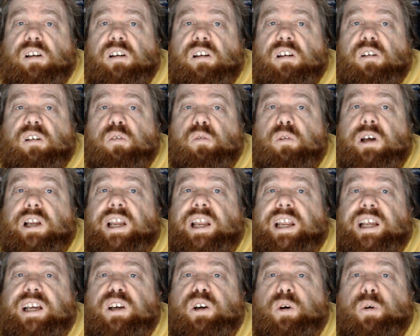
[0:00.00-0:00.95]
What are
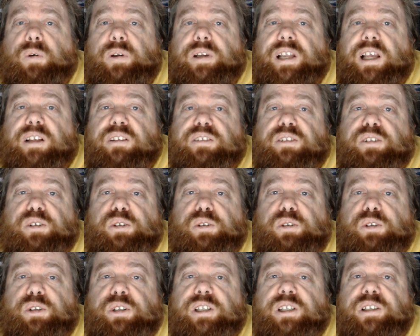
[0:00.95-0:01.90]
they calling out to,
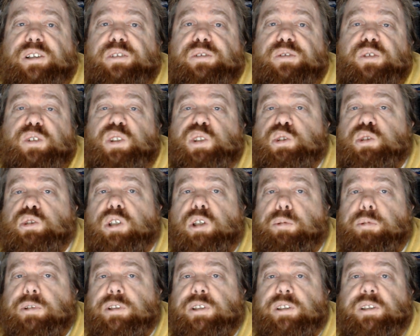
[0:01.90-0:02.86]
you know,
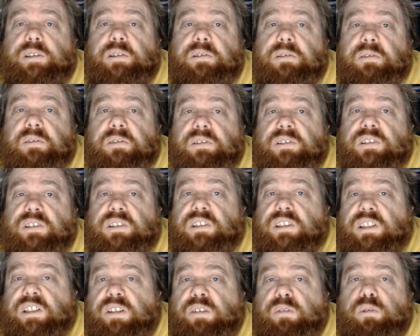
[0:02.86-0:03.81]
Robert,
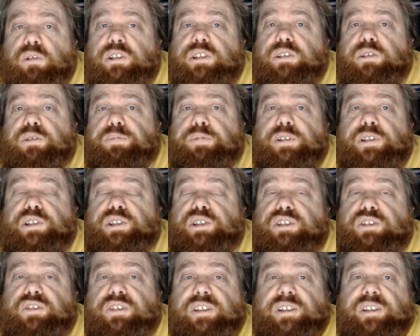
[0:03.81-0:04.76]
which is pretty
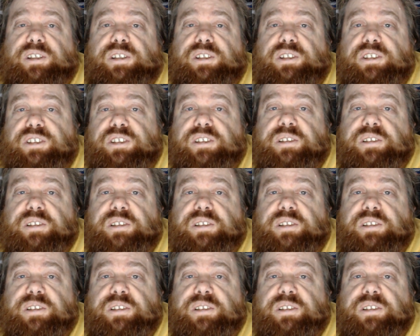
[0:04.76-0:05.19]
strange.